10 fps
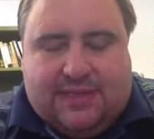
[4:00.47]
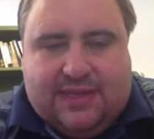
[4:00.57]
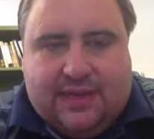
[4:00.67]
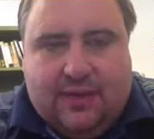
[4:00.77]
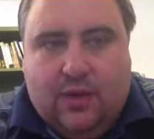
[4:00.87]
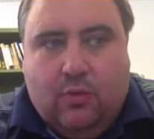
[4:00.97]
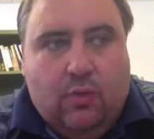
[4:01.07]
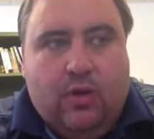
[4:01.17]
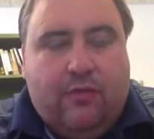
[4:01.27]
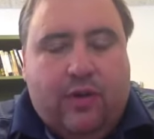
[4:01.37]
it's like,
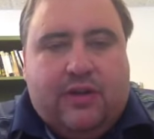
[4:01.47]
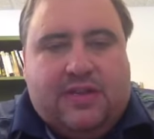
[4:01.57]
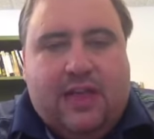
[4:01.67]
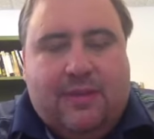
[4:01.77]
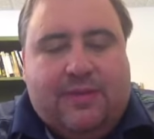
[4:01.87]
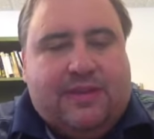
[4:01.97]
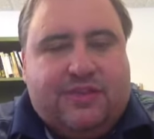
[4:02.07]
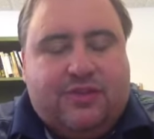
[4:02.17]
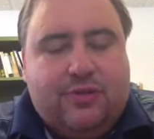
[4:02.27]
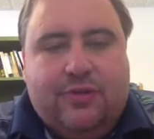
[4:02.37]
well, if what you're telling me
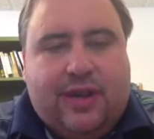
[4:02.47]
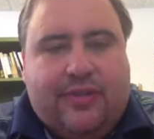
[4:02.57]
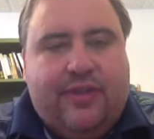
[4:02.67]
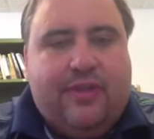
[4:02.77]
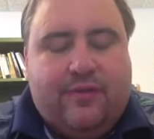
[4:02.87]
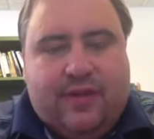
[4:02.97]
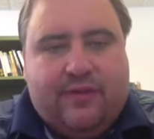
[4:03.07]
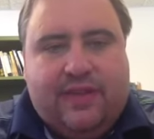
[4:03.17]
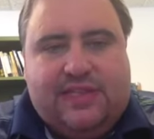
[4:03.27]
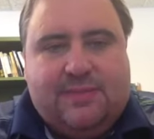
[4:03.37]
is true, then I think you've
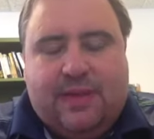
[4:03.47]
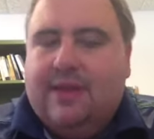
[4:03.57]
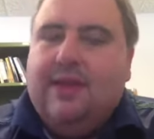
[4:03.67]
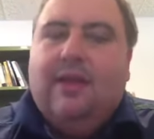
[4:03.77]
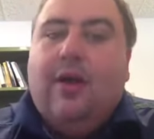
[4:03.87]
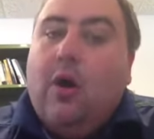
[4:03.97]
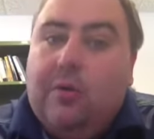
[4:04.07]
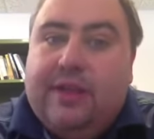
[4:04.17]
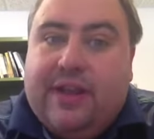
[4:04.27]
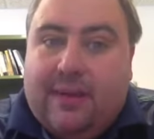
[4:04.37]
convinced me,
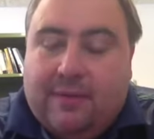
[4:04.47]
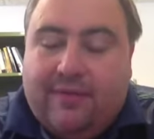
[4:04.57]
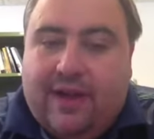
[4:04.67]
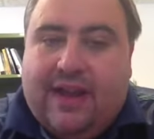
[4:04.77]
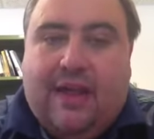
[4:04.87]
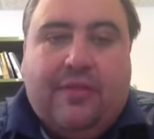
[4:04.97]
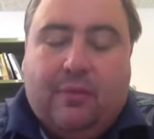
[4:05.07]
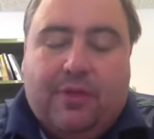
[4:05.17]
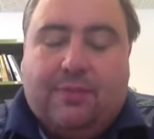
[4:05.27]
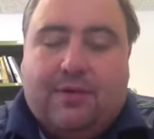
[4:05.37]
only to come to find out that
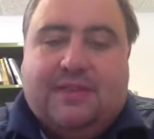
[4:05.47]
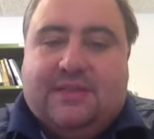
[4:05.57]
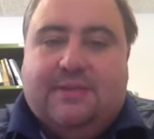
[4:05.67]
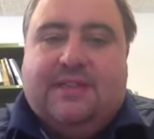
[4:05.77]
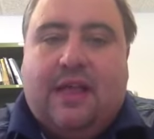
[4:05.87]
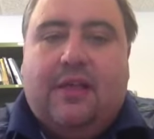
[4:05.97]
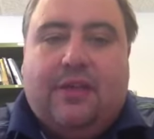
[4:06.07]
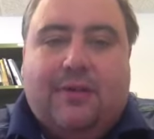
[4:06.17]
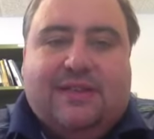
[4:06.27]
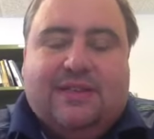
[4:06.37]
what the person's been telling
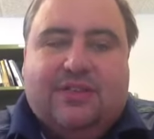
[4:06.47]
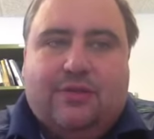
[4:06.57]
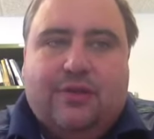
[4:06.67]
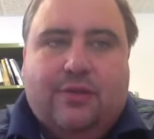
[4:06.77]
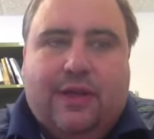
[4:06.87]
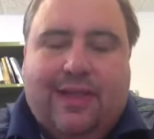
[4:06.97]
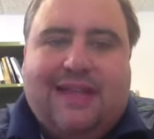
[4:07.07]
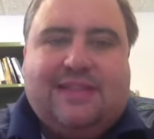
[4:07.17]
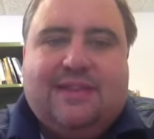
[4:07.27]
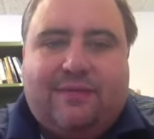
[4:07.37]
you isn't true. And
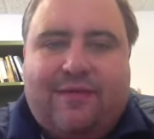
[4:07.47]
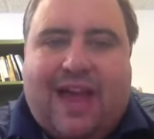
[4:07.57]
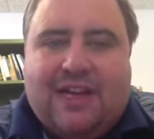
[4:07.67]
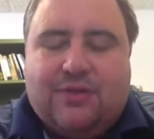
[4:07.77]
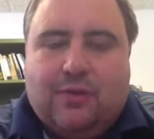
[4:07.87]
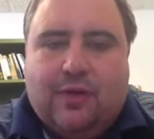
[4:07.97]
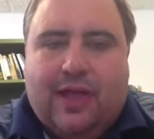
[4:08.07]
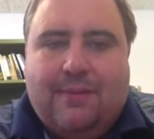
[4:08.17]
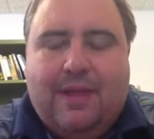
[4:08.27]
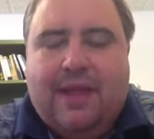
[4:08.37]
that's the factual
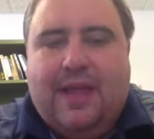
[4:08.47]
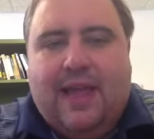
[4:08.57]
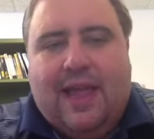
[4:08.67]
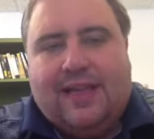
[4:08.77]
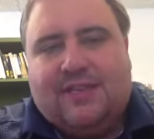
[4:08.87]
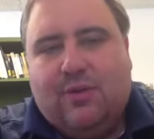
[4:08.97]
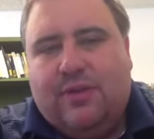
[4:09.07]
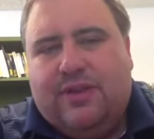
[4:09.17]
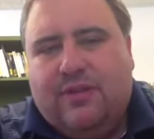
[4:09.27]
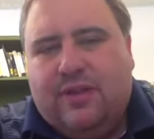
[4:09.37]
claim. And so what
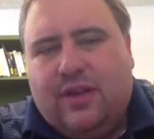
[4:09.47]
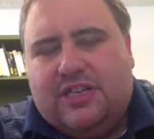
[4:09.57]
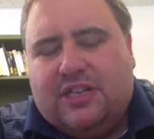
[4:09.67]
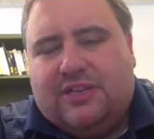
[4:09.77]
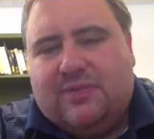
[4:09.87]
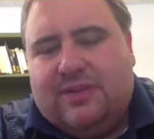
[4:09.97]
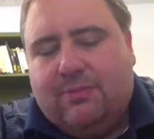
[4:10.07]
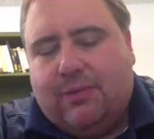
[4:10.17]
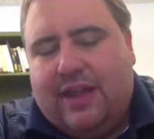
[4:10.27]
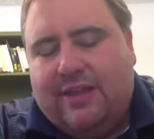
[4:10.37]
we do in logic is we
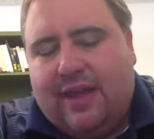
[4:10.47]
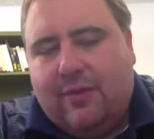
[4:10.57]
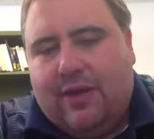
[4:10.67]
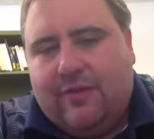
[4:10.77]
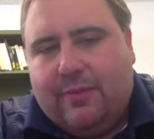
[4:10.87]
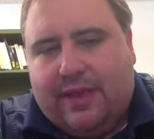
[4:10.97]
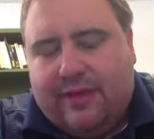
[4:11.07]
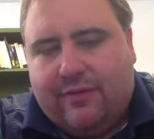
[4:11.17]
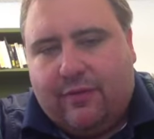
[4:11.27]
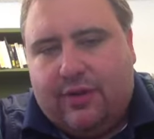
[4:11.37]
break that away from the
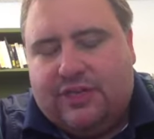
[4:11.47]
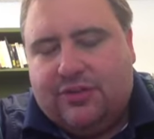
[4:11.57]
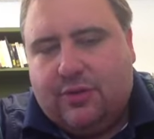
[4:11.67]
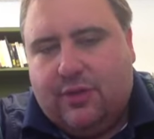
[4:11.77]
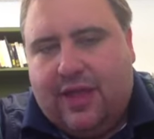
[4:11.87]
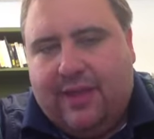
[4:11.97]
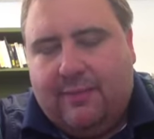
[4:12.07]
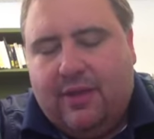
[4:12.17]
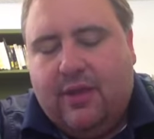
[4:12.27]
inferential claim,